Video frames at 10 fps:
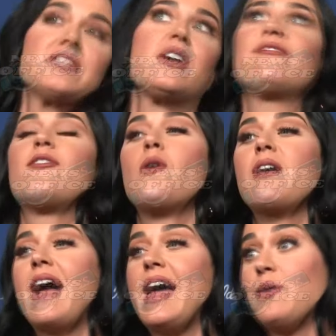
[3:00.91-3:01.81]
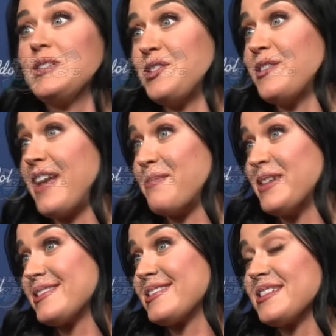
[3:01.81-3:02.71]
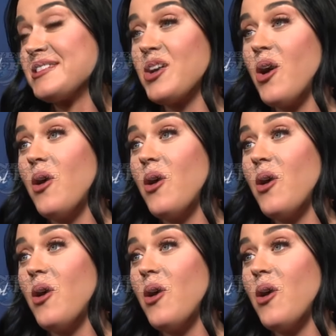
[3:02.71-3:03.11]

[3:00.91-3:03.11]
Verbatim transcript: the reality show has not really